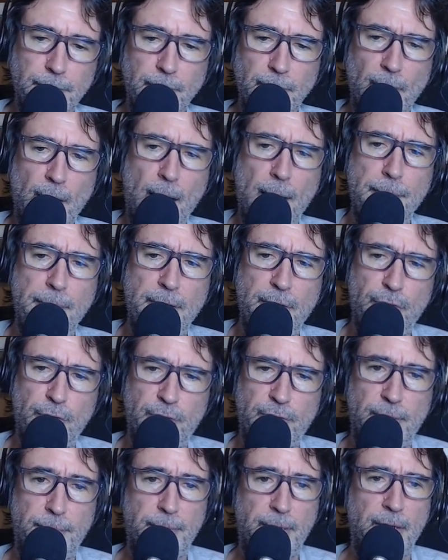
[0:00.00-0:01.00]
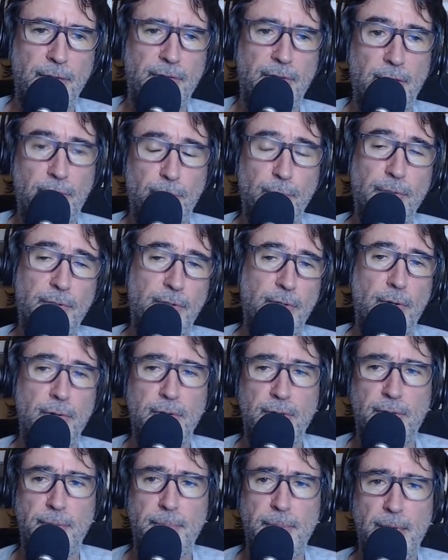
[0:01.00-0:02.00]
I'm interested because this one's
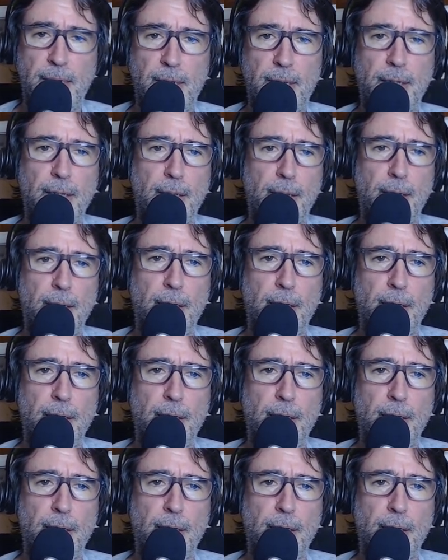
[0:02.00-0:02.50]
going to be,